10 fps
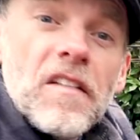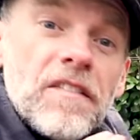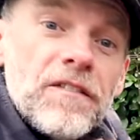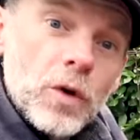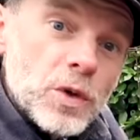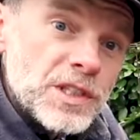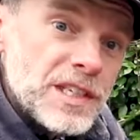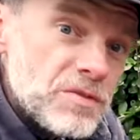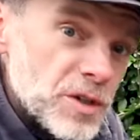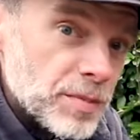
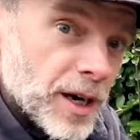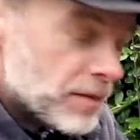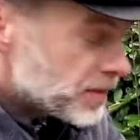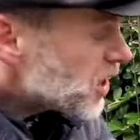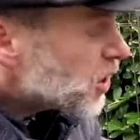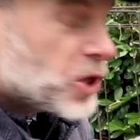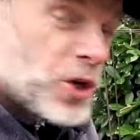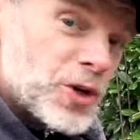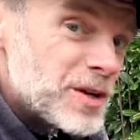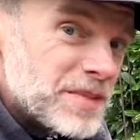Forcing rhubarb
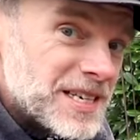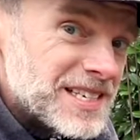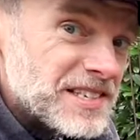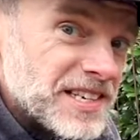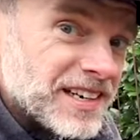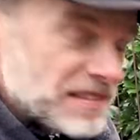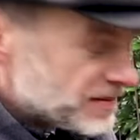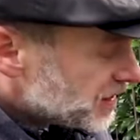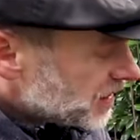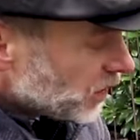couldn't be easier.
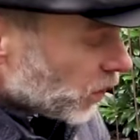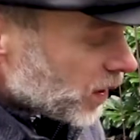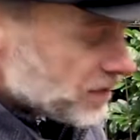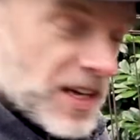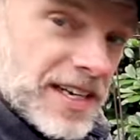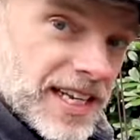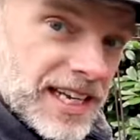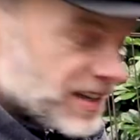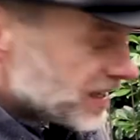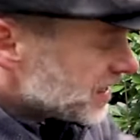All I've done
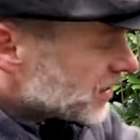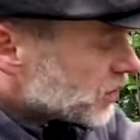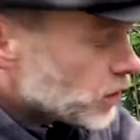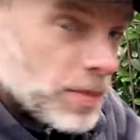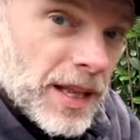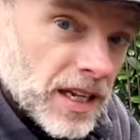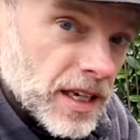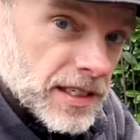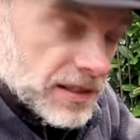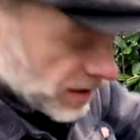here is stop the light